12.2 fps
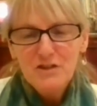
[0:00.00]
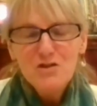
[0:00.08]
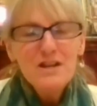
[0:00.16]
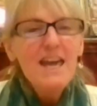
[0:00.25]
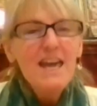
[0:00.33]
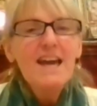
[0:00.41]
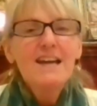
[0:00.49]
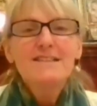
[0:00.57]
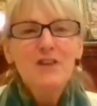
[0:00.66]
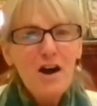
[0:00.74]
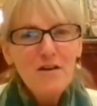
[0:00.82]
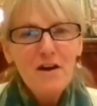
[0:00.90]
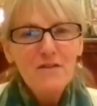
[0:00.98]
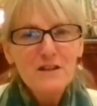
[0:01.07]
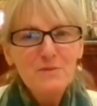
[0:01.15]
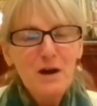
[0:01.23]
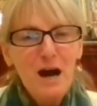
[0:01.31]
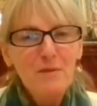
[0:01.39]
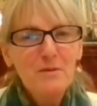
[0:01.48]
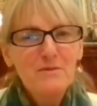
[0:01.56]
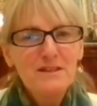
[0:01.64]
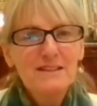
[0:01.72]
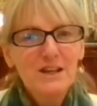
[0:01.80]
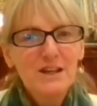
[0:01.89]
you can't solve all these
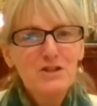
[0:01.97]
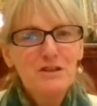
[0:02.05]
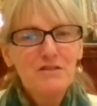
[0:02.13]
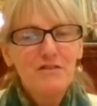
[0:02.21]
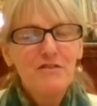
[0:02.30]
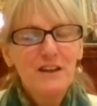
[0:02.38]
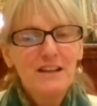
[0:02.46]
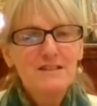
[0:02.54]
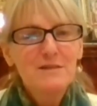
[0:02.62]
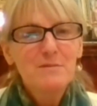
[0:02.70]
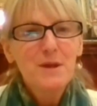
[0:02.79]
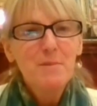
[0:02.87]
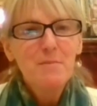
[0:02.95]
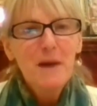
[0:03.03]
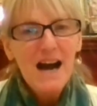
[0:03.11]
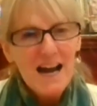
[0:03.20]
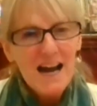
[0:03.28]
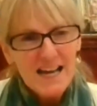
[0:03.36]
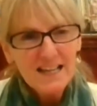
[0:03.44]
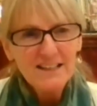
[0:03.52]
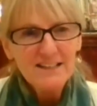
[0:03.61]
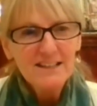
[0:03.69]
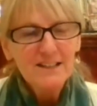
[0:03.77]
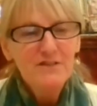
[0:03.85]
problems unless you can fix the mind.